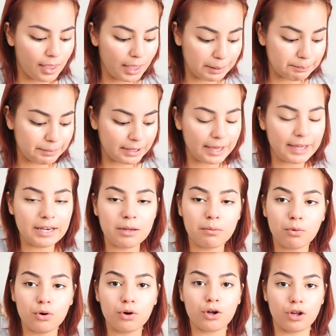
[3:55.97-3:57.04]
I'll be adding
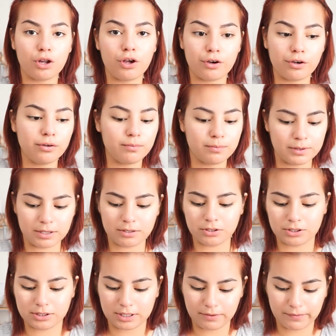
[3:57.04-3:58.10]
more glow, but I'll
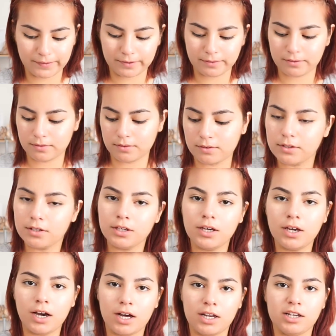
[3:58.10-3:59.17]
just give it
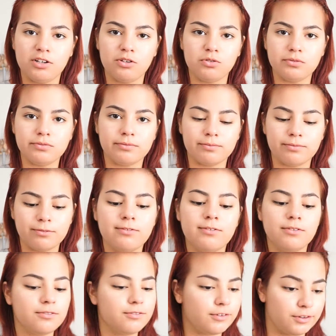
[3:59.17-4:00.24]
a little oomph
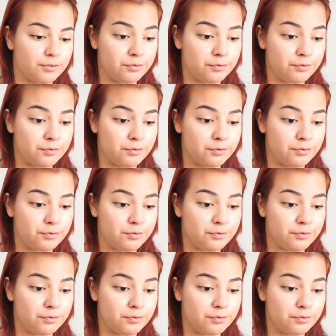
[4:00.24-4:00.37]
for the